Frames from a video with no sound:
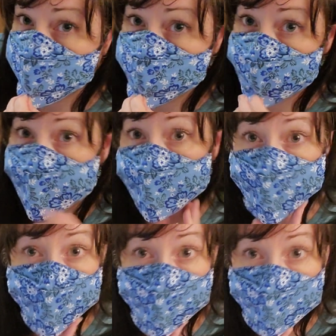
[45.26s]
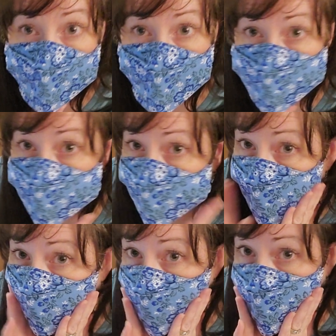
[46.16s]
this mask, for one, it's just
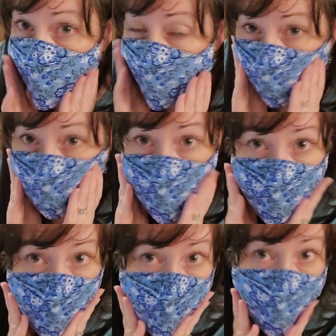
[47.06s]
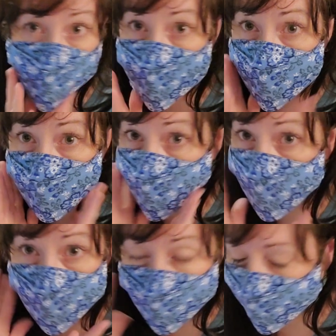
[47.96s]
comfortable. I could just leave it on and